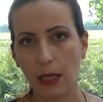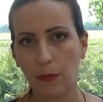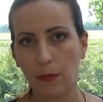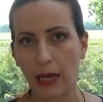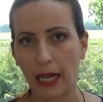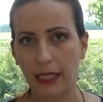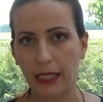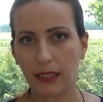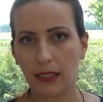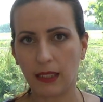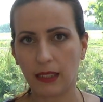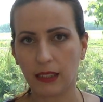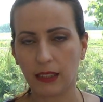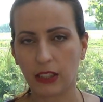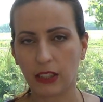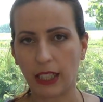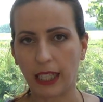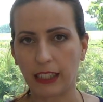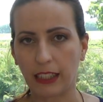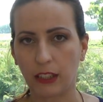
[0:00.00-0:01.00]
by
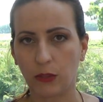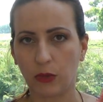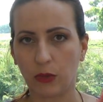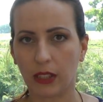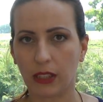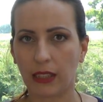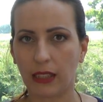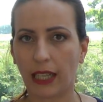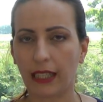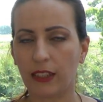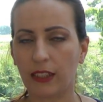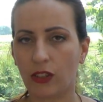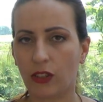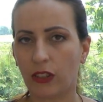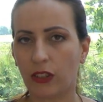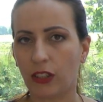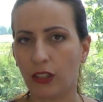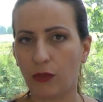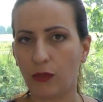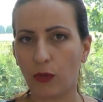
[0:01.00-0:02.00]
starting with a size
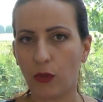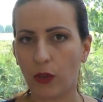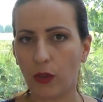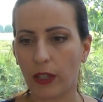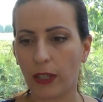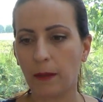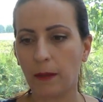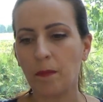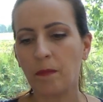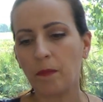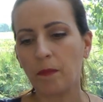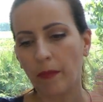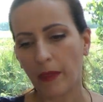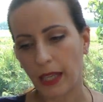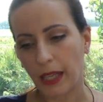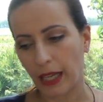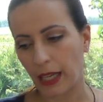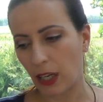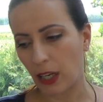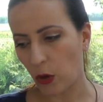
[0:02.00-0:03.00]
34 and